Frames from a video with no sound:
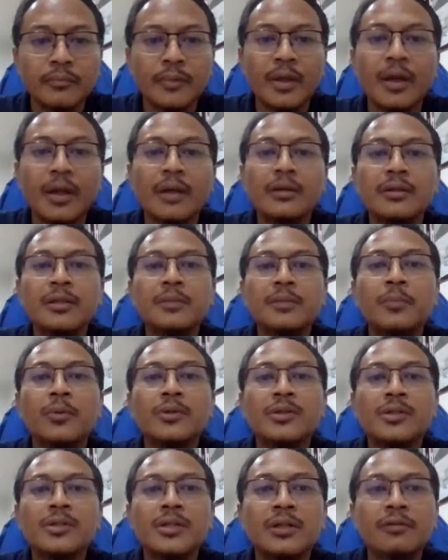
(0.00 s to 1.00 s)
Energy
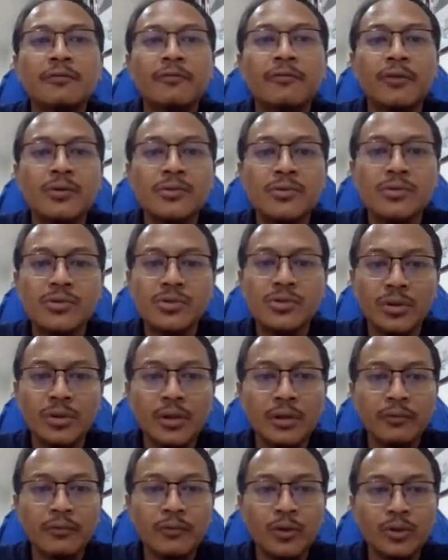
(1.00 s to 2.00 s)
policy for
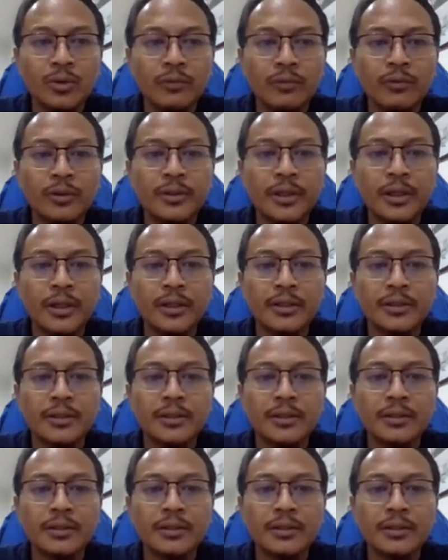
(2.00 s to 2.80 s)
solar photovoltaic.